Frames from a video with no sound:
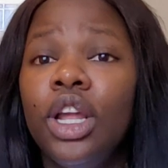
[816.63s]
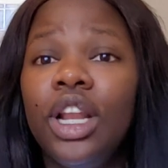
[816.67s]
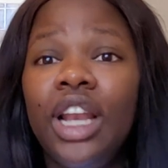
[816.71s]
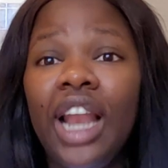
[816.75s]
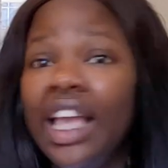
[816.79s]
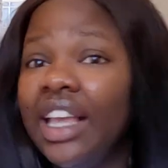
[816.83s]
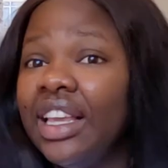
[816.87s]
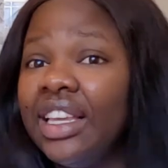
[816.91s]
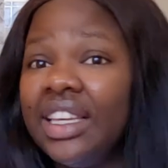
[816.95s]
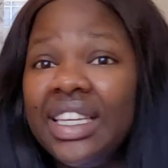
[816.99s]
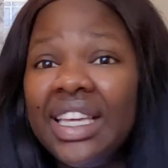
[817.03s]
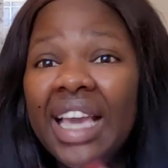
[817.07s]

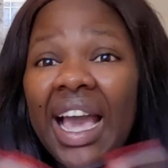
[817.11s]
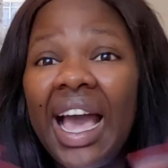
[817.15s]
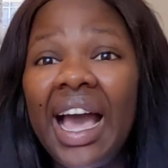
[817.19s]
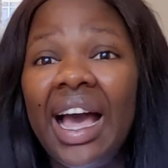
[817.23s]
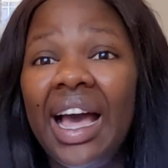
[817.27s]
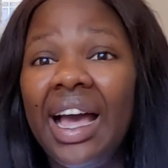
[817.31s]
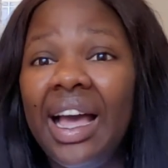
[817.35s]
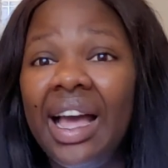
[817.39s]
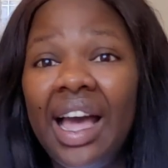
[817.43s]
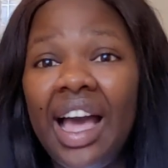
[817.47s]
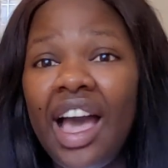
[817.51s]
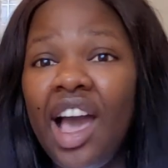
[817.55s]
like
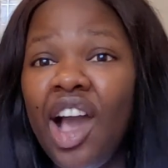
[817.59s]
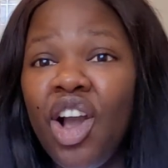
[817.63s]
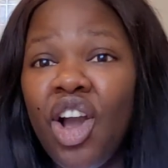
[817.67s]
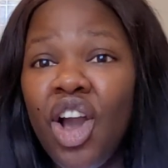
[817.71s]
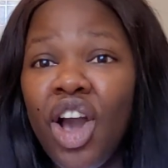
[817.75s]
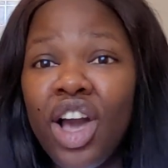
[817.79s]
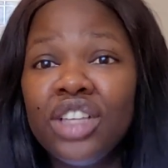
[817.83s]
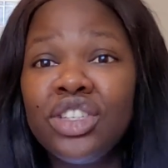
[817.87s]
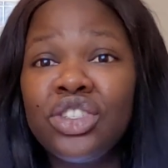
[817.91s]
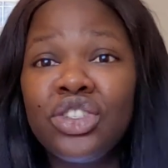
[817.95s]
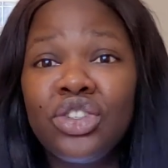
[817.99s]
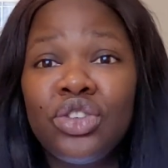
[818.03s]
yeah i
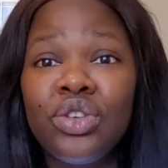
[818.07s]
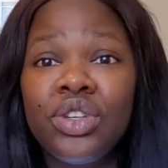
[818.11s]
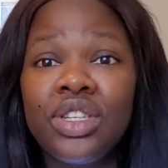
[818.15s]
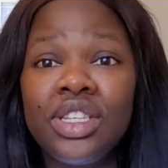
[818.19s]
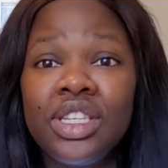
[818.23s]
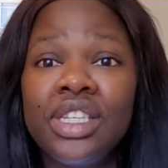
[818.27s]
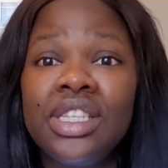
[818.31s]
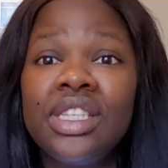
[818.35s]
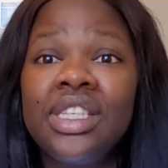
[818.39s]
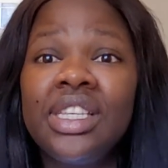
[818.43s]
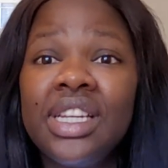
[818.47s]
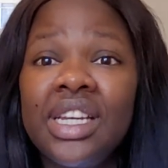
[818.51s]
can't stress
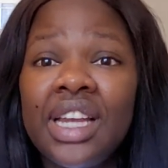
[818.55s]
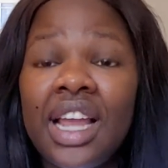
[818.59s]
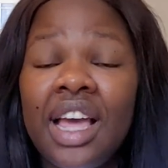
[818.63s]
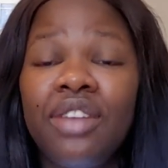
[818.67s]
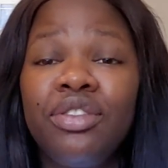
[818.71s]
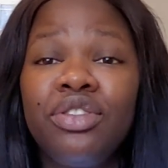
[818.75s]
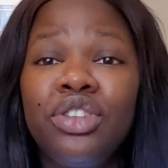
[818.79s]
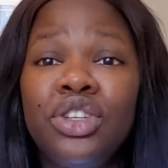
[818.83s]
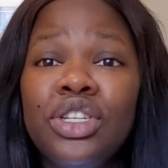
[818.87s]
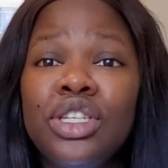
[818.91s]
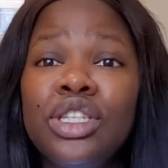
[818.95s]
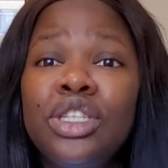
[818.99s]
this
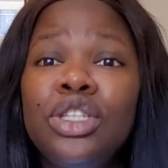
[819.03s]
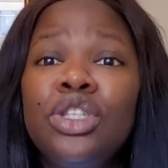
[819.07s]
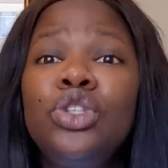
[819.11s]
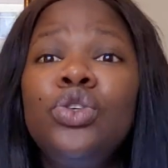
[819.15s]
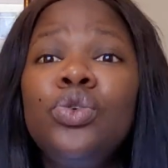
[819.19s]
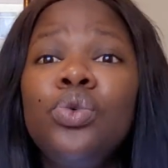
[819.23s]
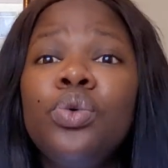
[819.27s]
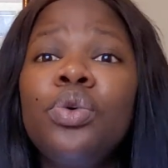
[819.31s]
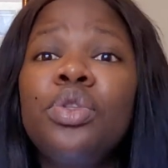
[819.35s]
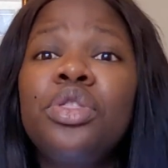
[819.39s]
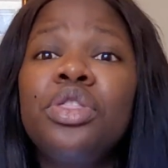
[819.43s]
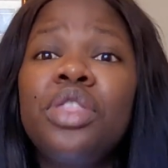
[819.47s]
enough just
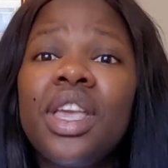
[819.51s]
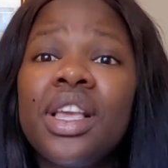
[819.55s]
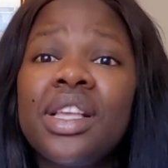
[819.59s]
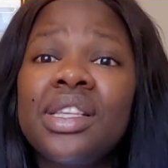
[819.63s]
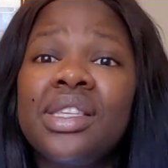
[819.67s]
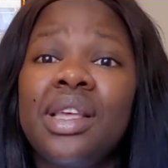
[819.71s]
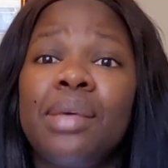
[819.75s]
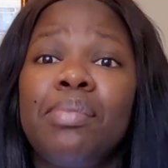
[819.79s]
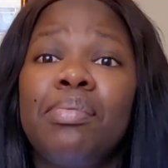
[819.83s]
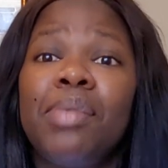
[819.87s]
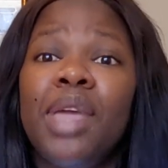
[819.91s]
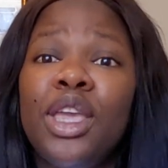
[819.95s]
do
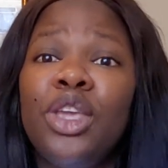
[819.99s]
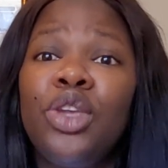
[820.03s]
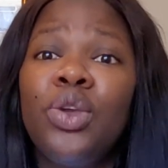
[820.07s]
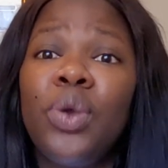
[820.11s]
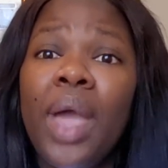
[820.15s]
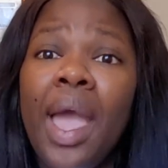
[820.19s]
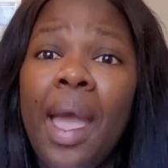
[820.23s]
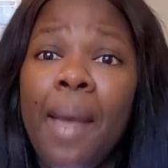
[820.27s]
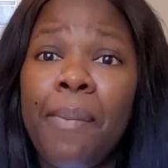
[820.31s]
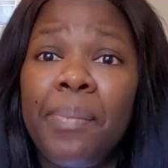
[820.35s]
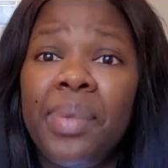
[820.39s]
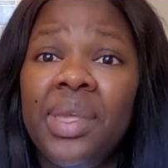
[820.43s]
things that make
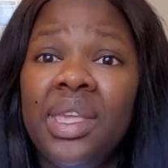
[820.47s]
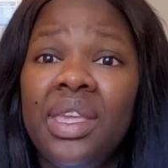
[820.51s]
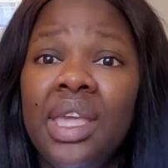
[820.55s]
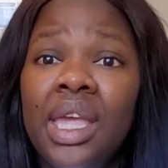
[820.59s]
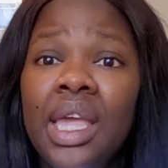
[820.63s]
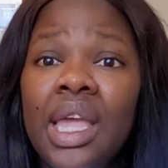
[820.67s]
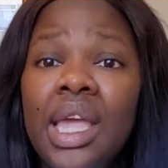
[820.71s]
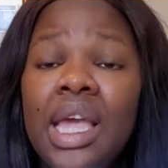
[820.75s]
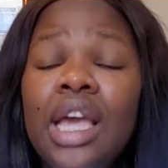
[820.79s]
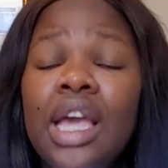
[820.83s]
you happy